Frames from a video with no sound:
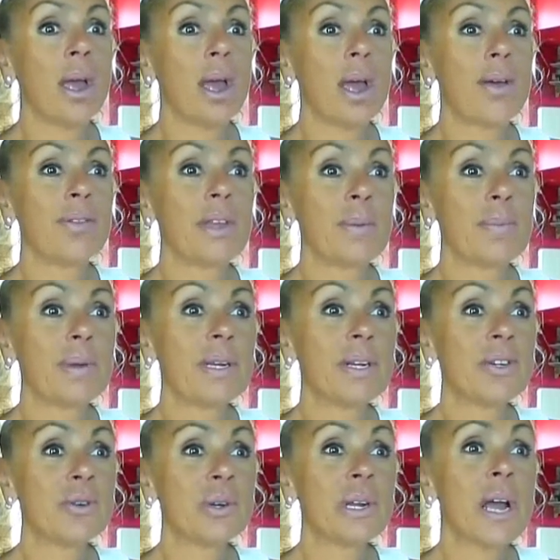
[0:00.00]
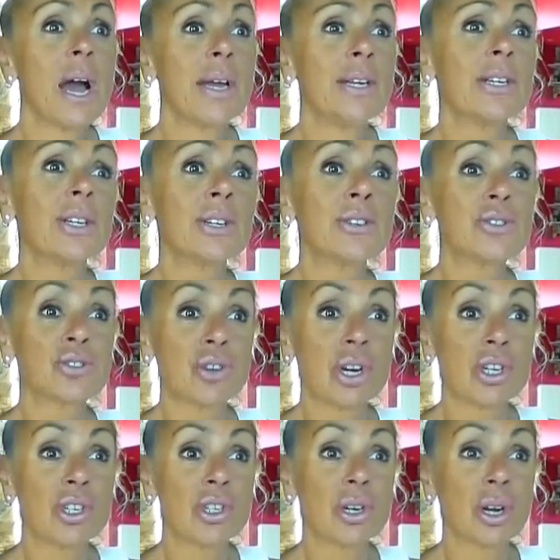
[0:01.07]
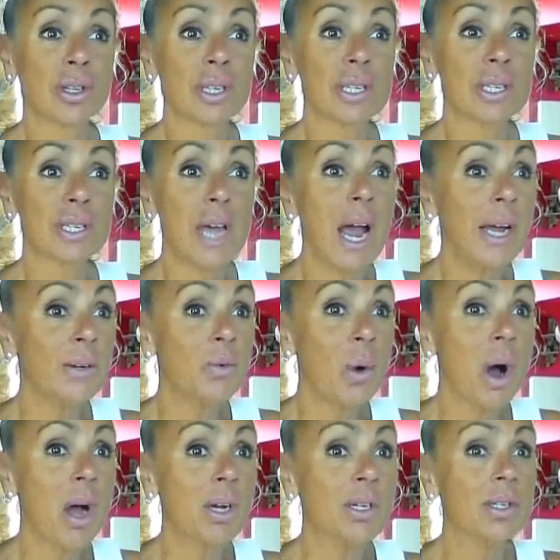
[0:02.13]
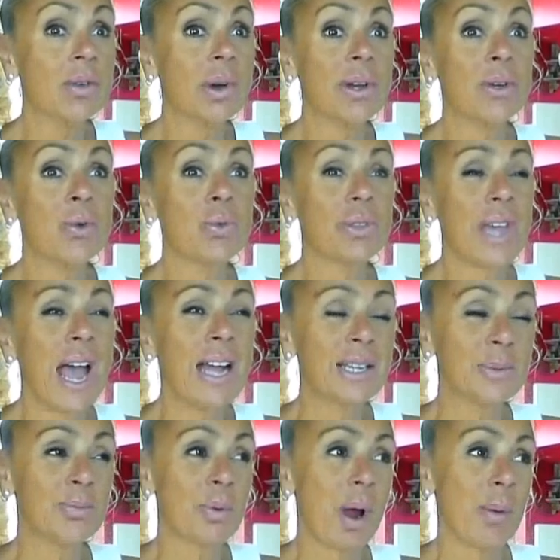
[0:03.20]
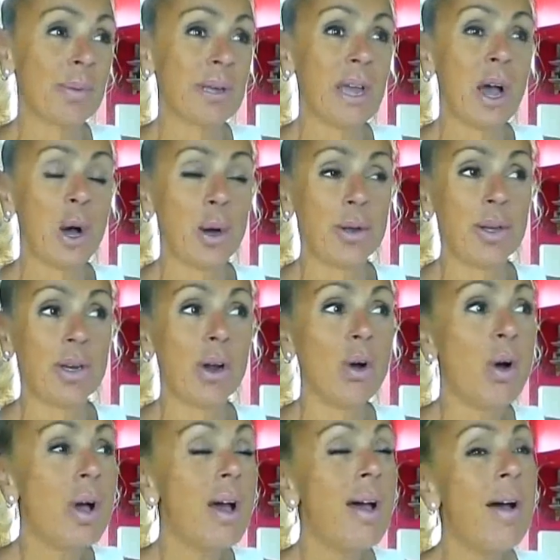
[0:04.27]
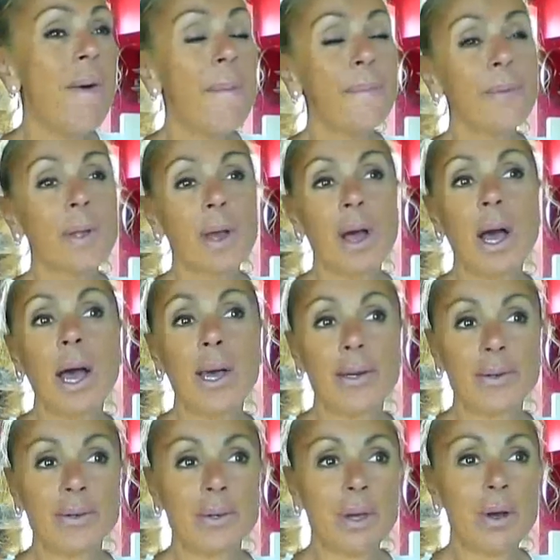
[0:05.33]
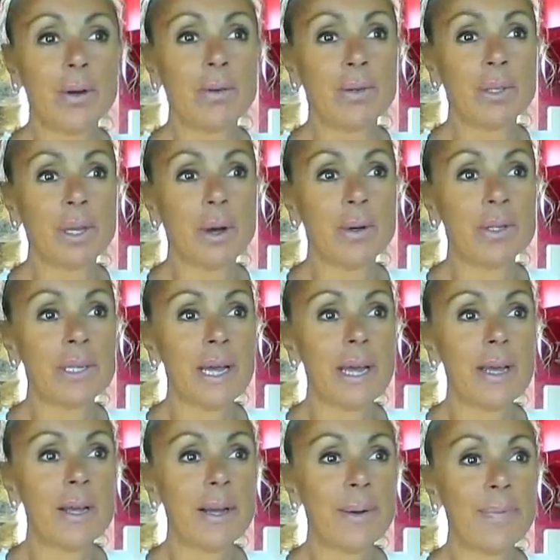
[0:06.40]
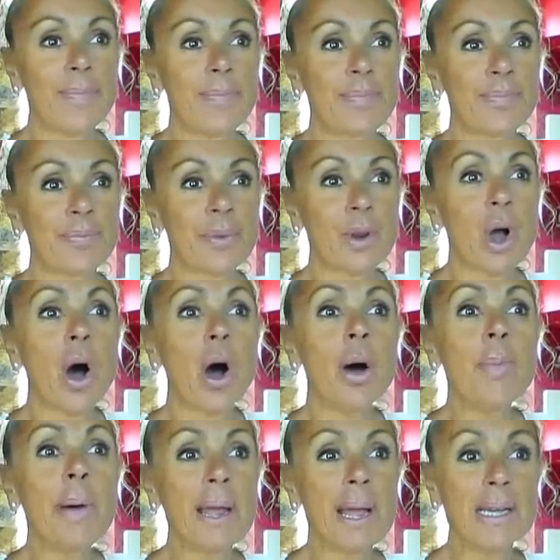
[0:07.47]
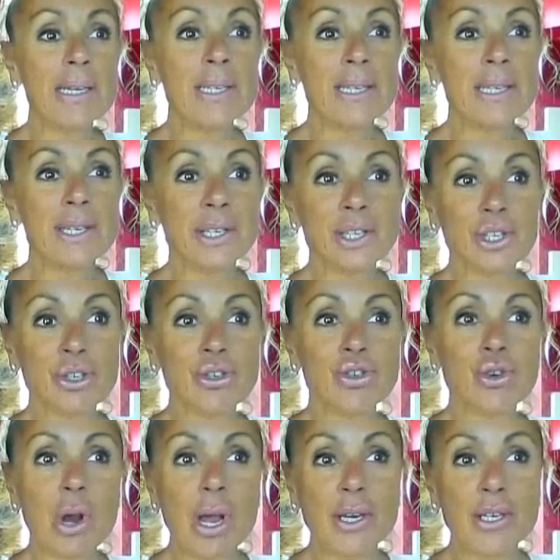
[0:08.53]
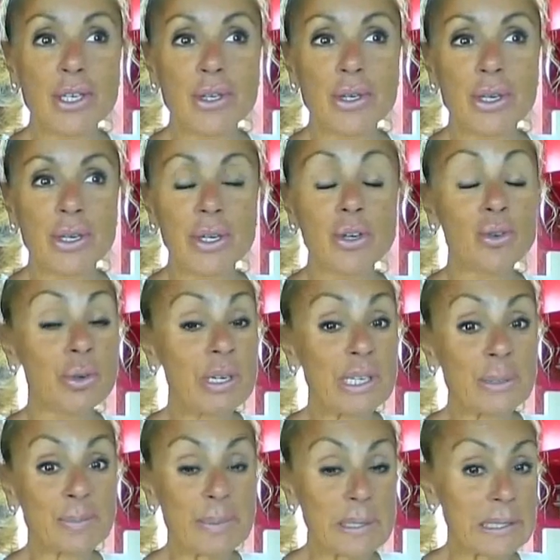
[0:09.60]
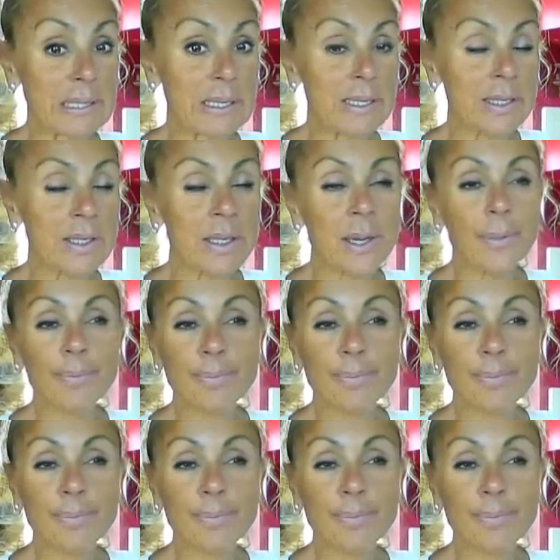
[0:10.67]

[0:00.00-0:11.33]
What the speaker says: And they've been doing kind of construction on the sidewalk, so I know that's probably, you know, I don't know. So it's like all my ideas to try to increase business,